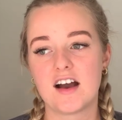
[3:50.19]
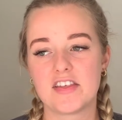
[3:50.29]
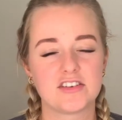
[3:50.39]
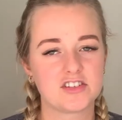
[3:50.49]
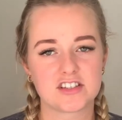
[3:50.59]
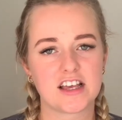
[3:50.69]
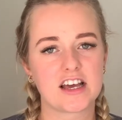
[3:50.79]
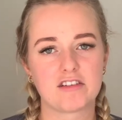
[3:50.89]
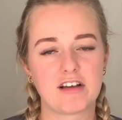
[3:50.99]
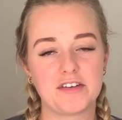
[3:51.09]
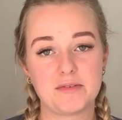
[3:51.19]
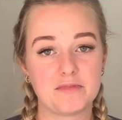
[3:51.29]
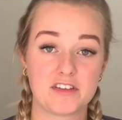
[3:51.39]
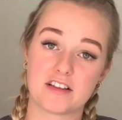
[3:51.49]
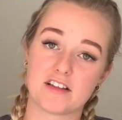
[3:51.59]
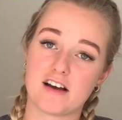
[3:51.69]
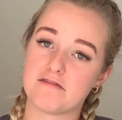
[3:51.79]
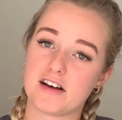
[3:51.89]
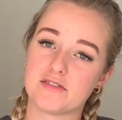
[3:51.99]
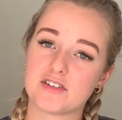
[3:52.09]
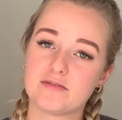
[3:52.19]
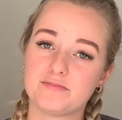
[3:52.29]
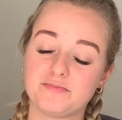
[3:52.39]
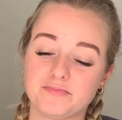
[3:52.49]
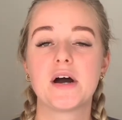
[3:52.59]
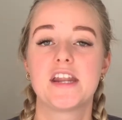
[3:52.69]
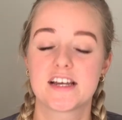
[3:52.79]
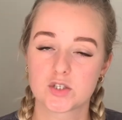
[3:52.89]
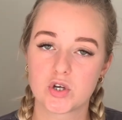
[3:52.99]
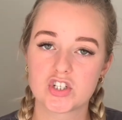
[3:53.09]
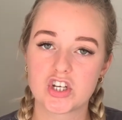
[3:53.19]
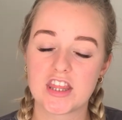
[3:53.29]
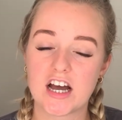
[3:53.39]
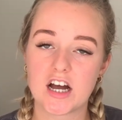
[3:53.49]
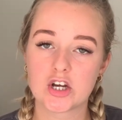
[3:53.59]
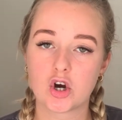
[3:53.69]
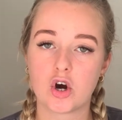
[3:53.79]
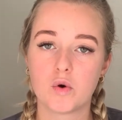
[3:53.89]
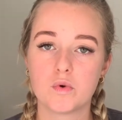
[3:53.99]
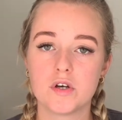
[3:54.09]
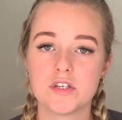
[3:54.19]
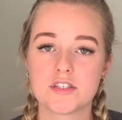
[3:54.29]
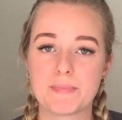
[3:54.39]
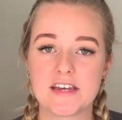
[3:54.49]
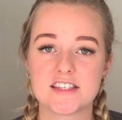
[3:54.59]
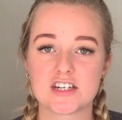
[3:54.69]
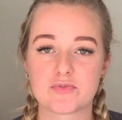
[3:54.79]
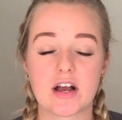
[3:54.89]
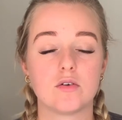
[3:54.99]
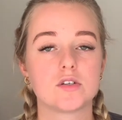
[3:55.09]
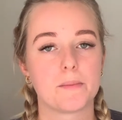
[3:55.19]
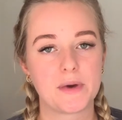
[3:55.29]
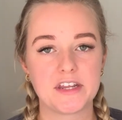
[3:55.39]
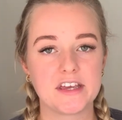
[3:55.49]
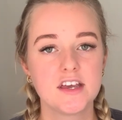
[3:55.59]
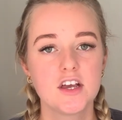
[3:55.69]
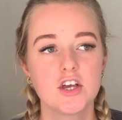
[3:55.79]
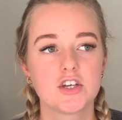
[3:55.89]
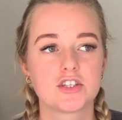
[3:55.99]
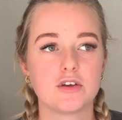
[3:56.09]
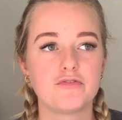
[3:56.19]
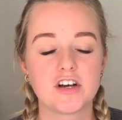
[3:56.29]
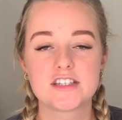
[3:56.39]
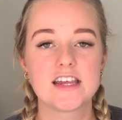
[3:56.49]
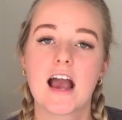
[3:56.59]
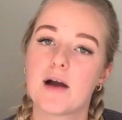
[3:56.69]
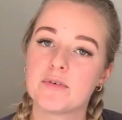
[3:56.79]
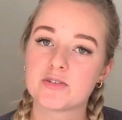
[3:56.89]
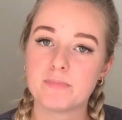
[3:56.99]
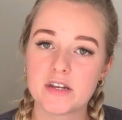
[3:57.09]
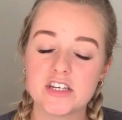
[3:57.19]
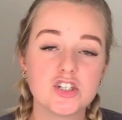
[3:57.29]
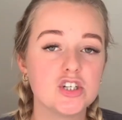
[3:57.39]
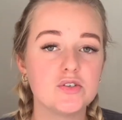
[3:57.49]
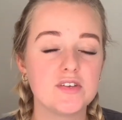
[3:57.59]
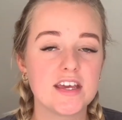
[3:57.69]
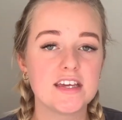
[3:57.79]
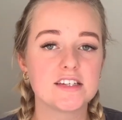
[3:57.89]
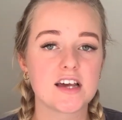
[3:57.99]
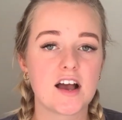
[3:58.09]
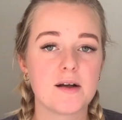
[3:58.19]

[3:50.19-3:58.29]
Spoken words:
That's just like a random thing that I found. My next question that I got was based around money. So firstly, how much money do you need?